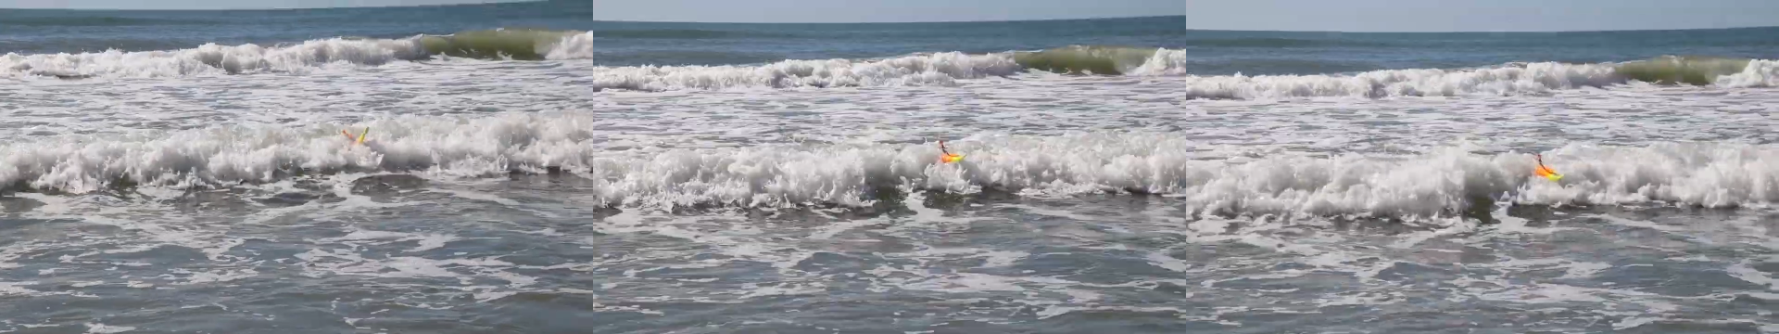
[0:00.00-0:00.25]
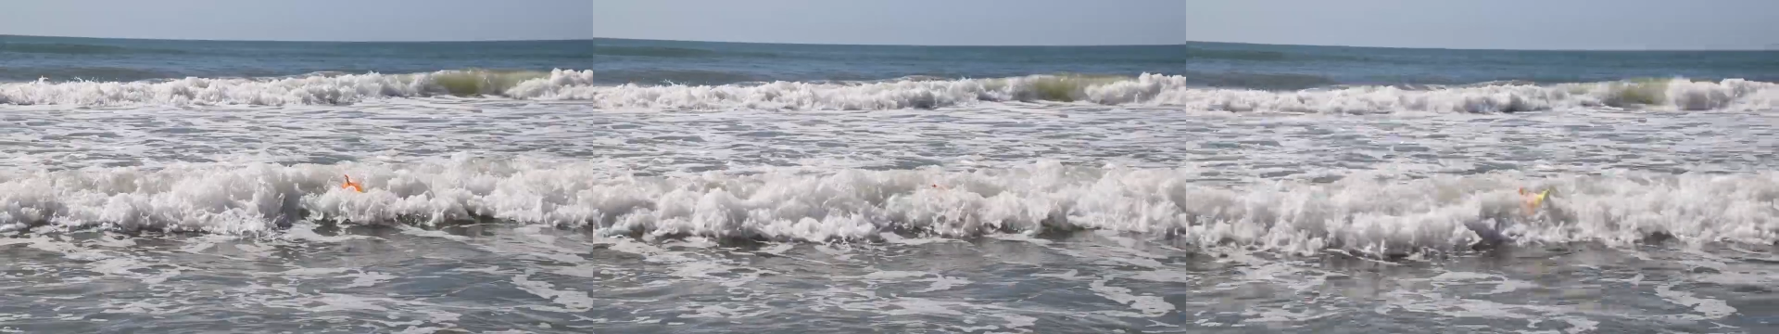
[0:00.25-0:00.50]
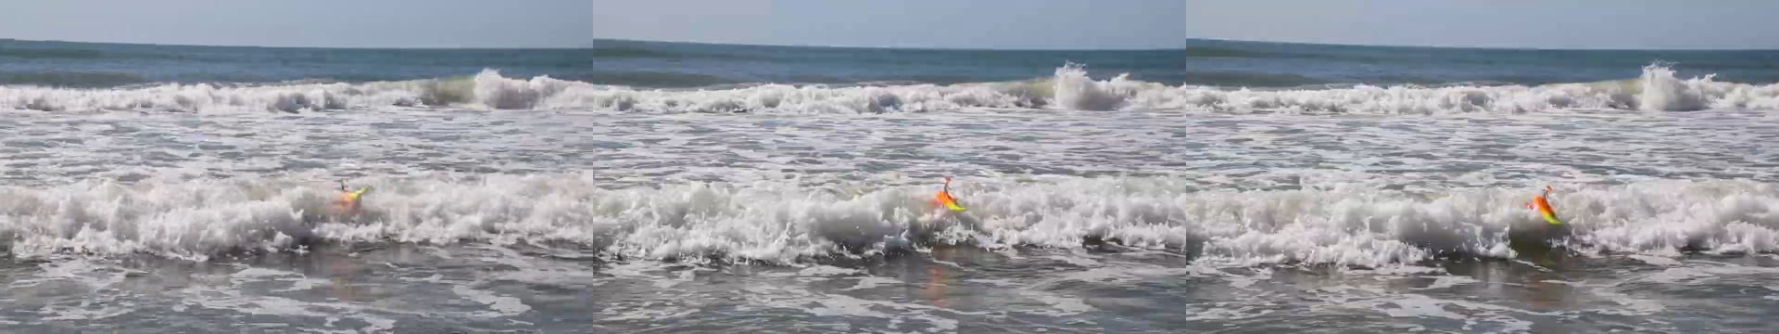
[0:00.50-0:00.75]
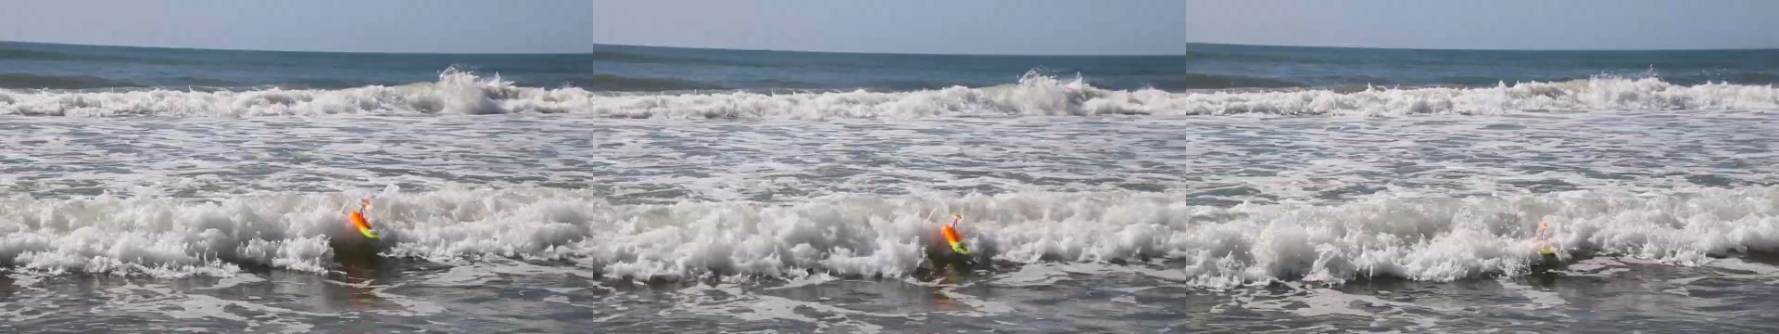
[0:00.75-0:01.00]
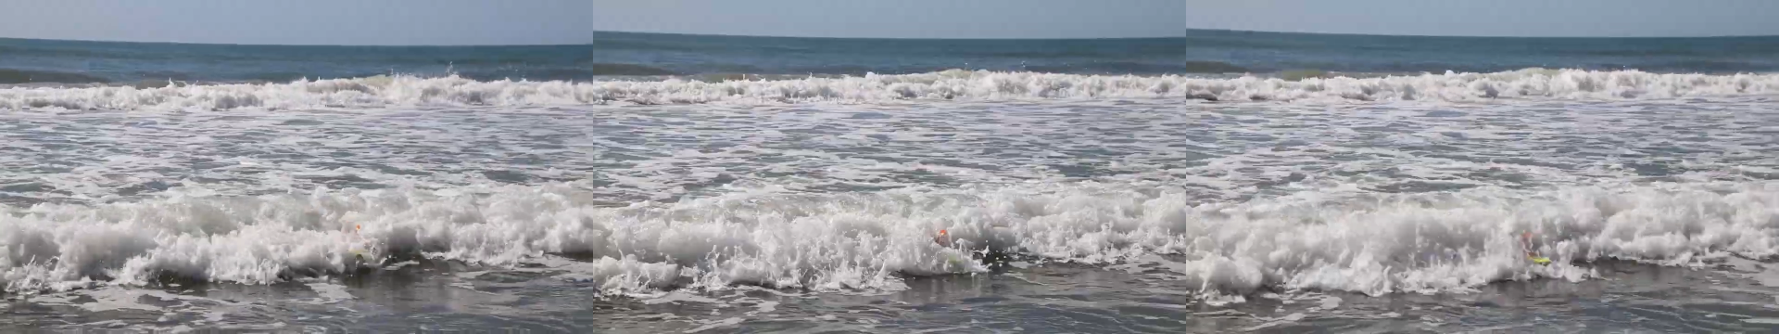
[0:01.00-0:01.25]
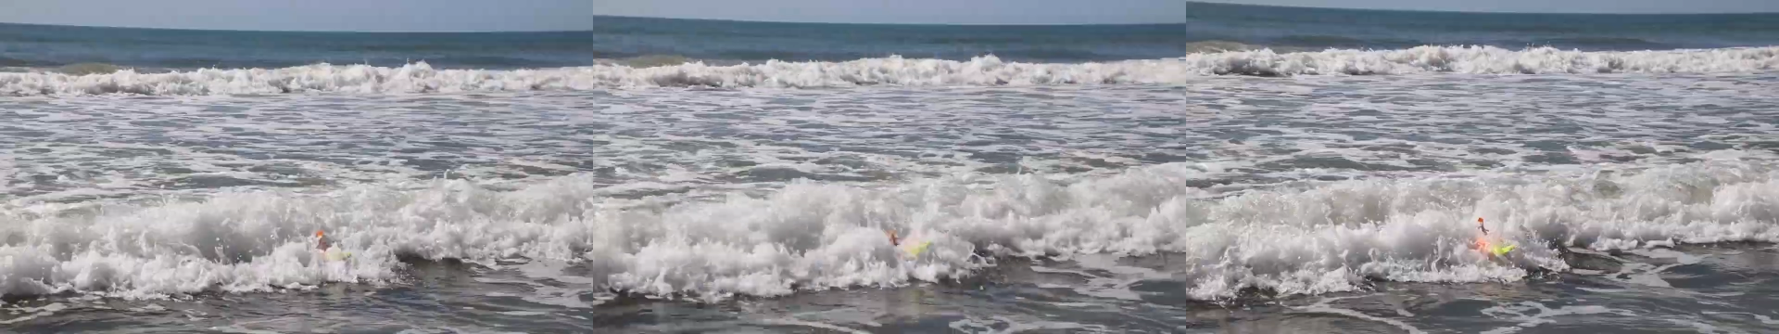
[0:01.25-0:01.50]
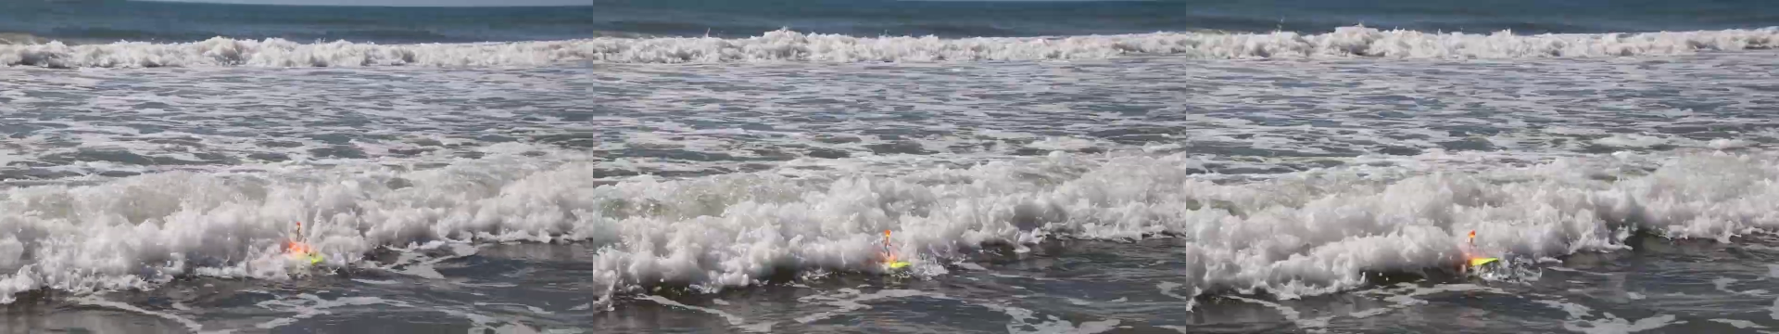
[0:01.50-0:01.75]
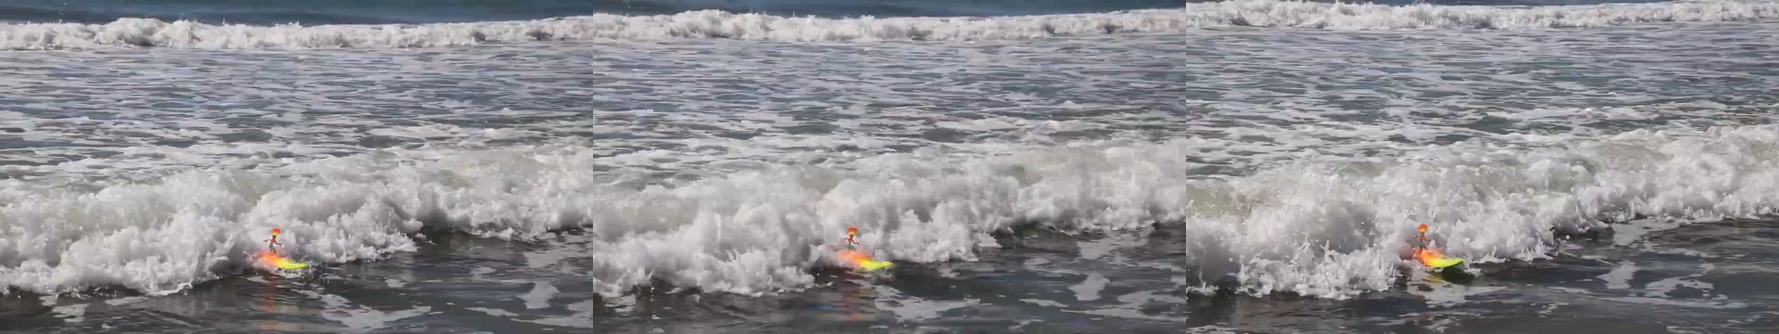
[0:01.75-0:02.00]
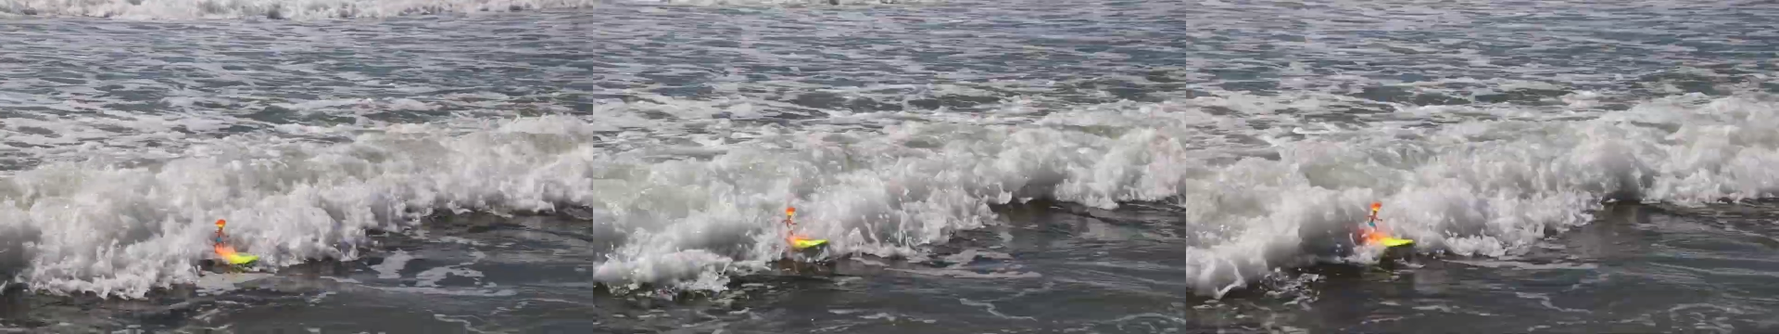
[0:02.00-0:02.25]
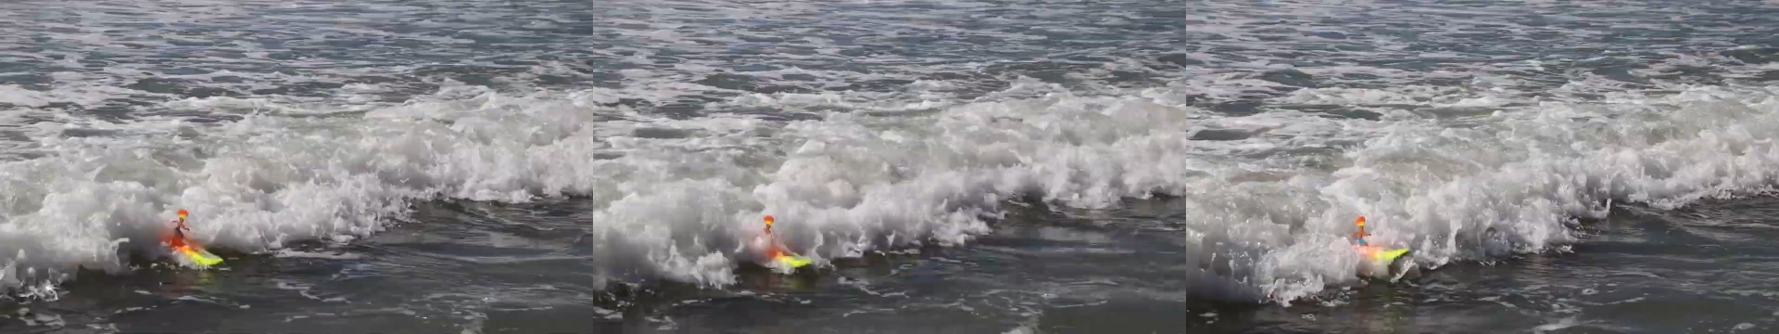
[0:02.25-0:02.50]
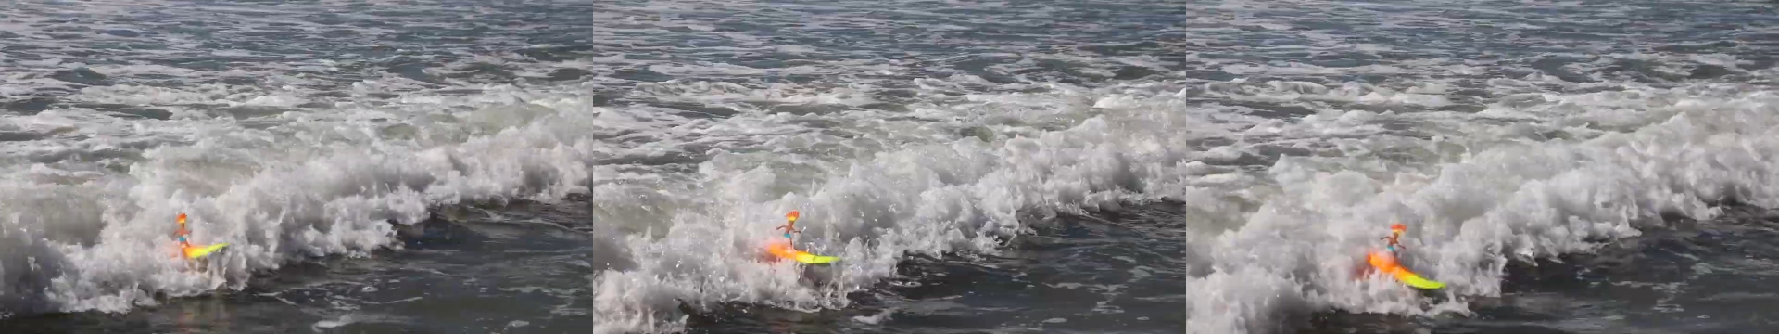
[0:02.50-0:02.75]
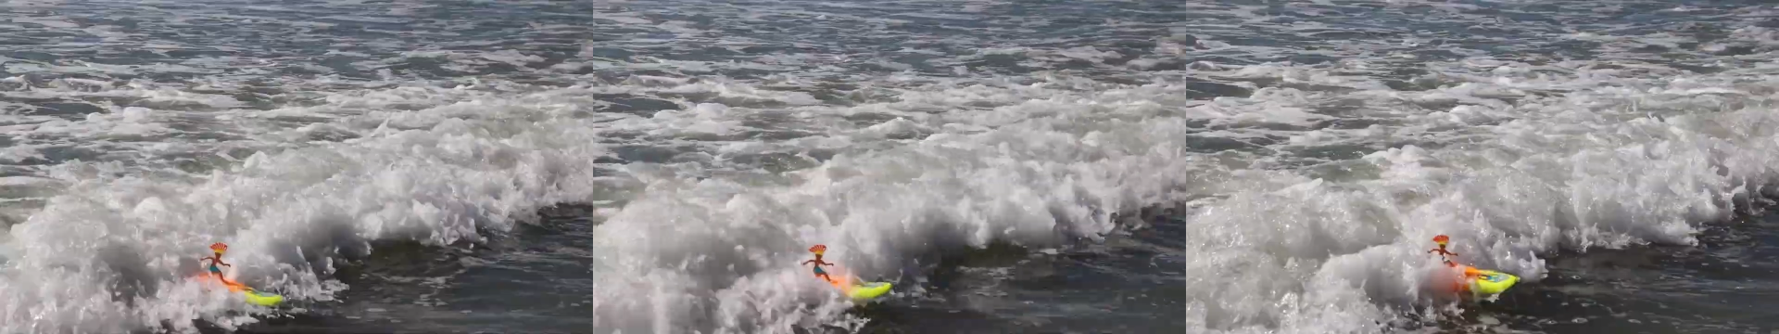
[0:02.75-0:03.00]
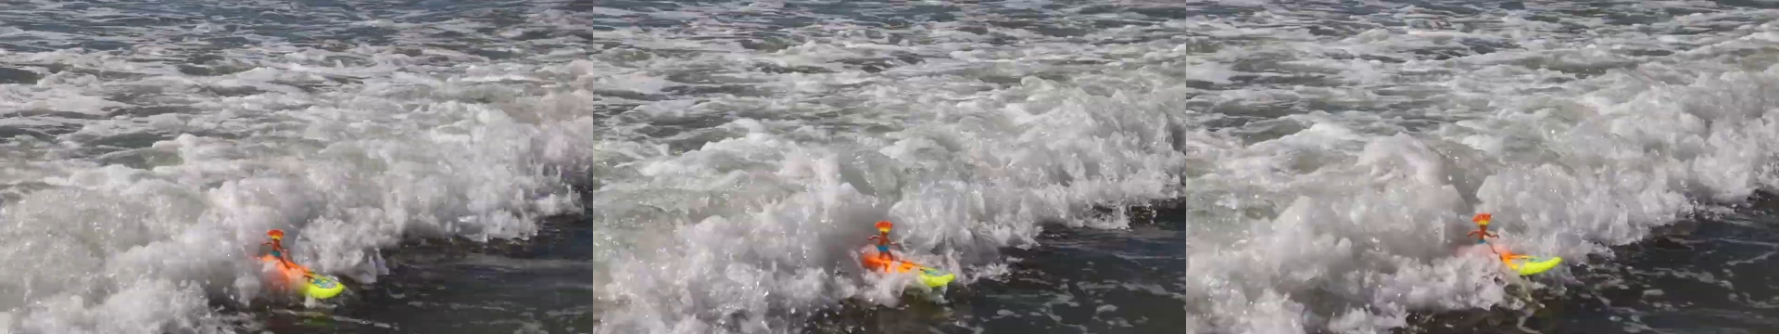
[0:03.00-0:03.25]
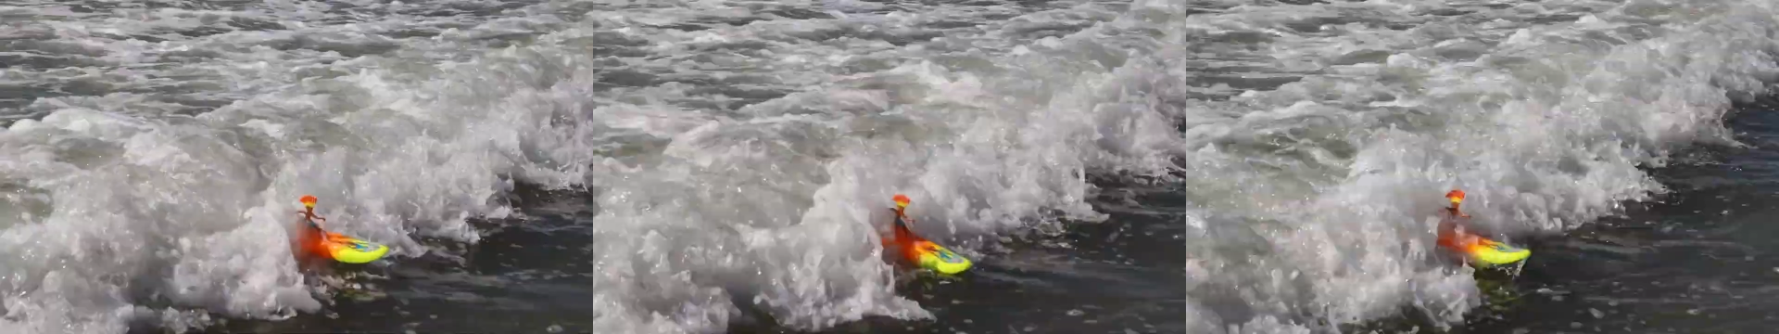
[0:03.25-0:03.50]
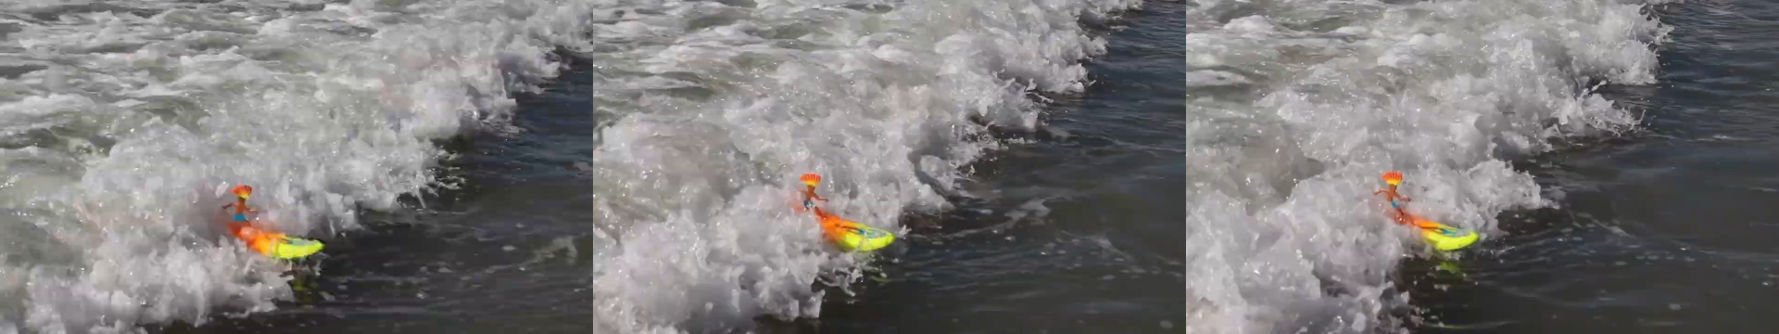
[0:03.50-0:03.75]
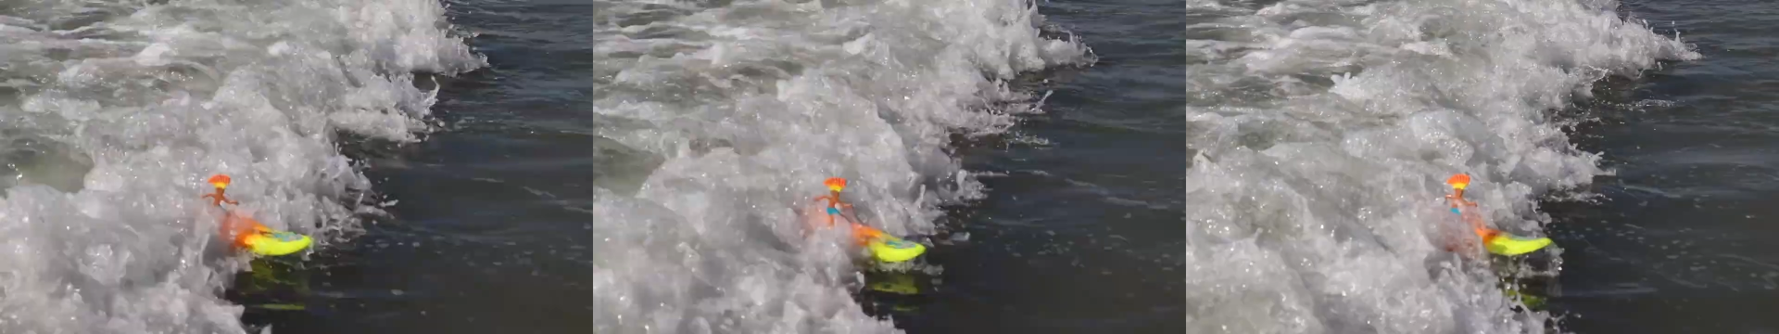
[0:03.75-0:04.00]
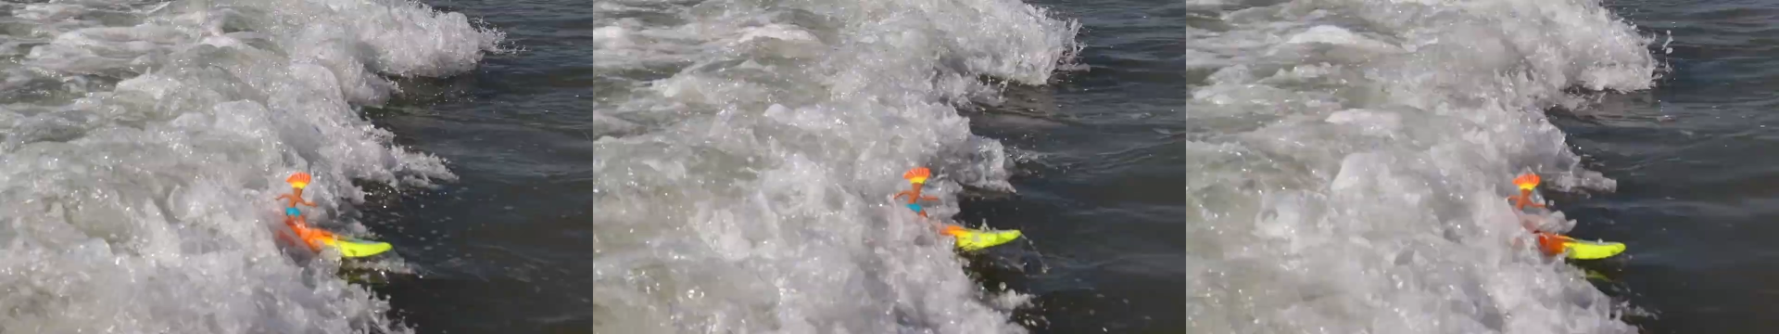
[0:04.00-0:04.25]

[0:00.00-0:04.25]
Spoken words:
Nobody's mouth can be seen.